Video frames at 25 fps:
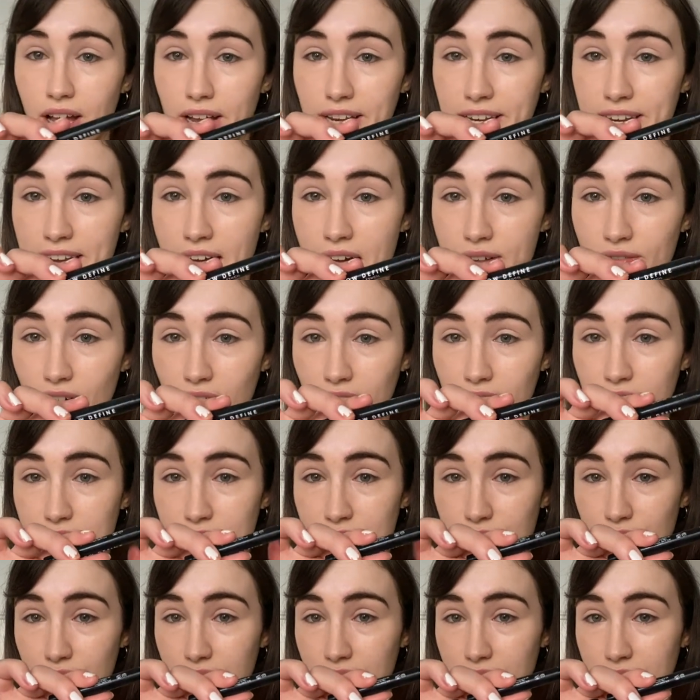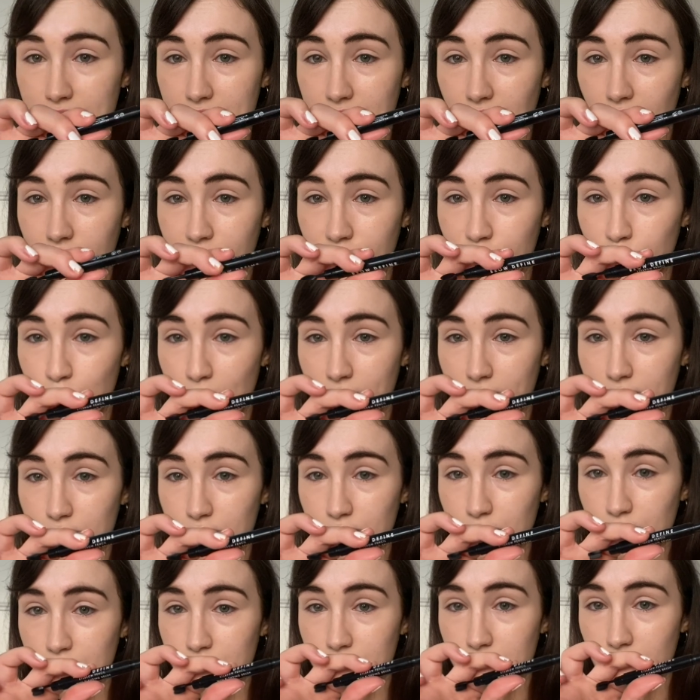I never understood these kind of
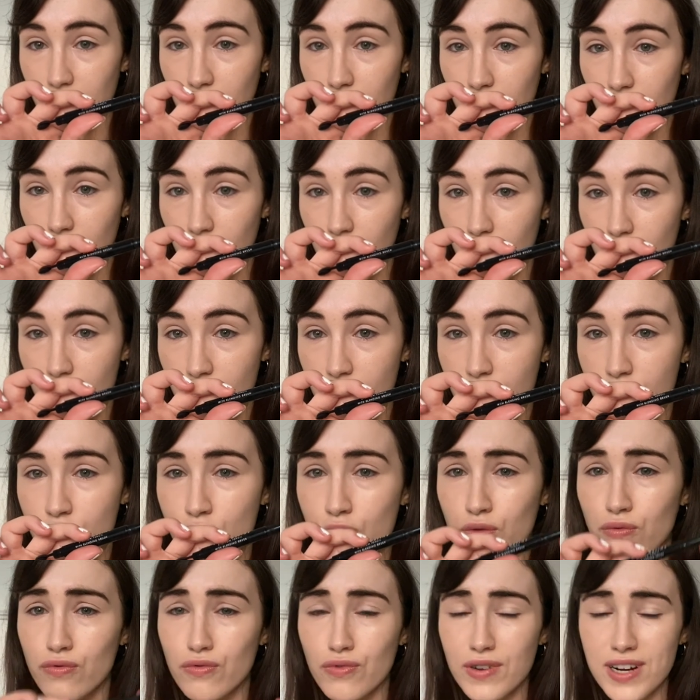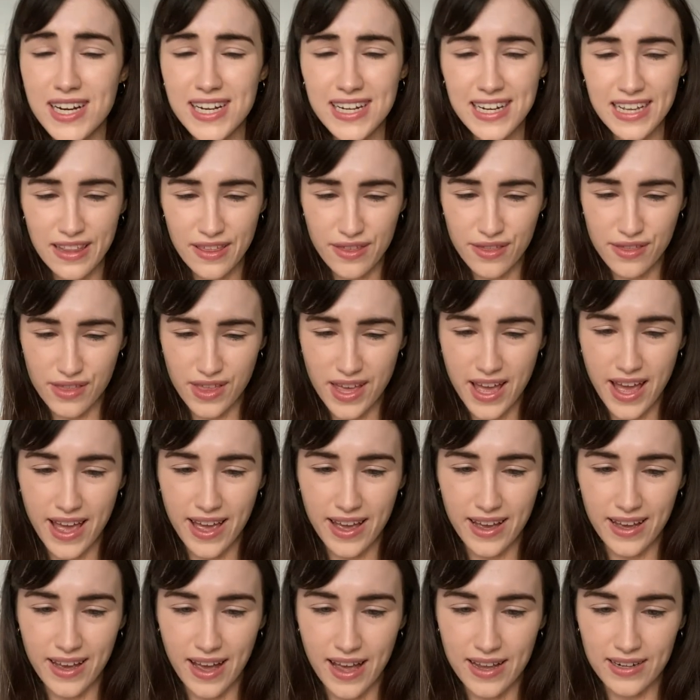pencils that are really
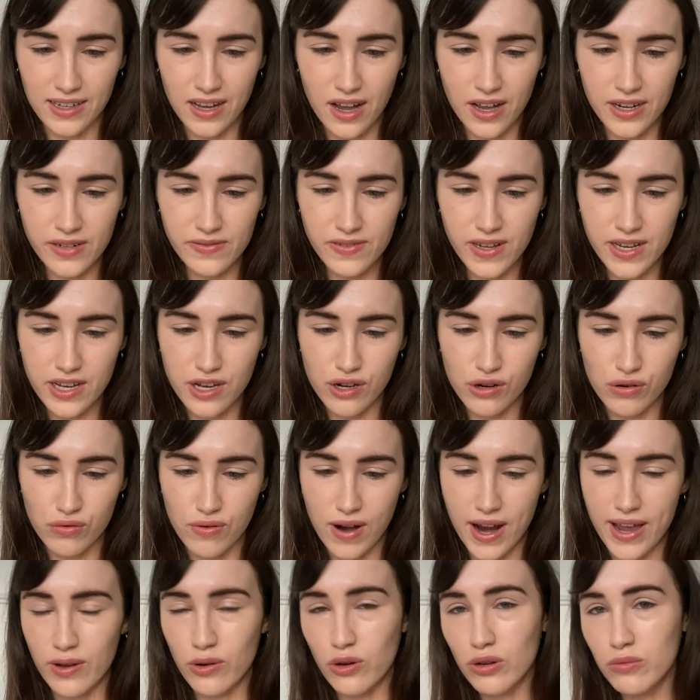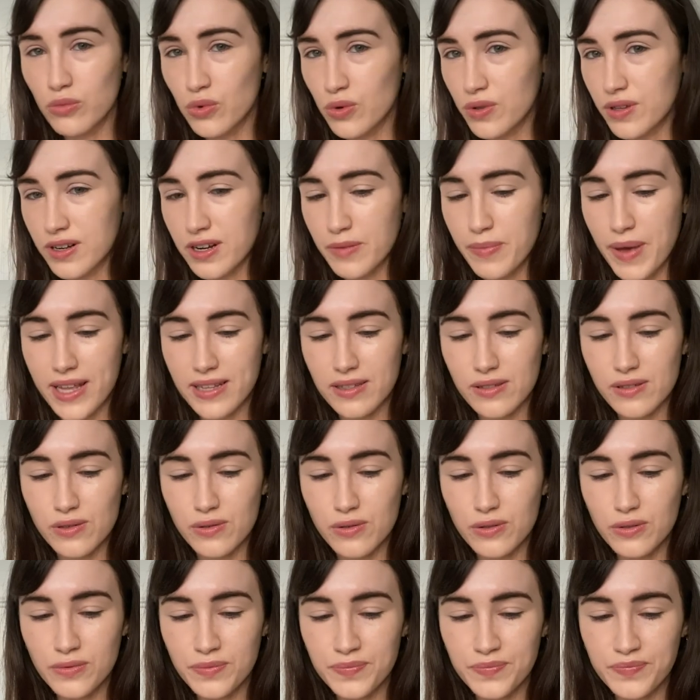thick and kind of like a crayon more than a
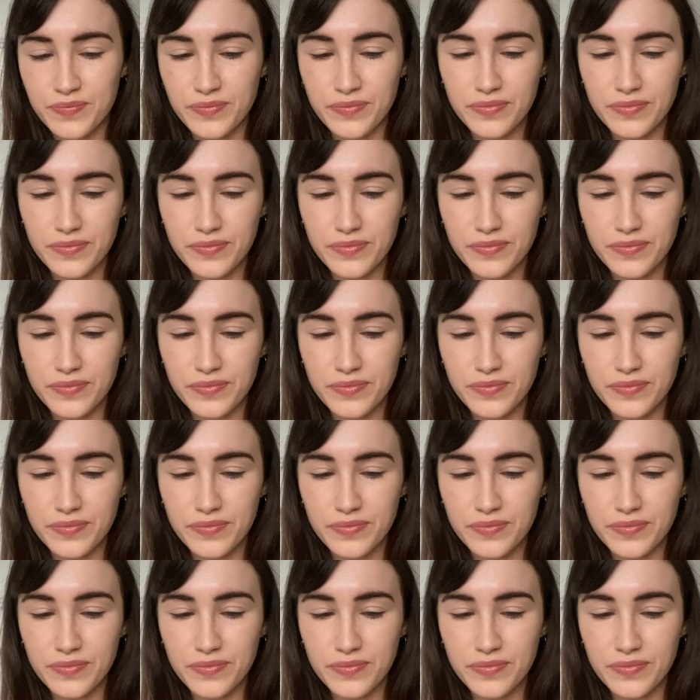pencil.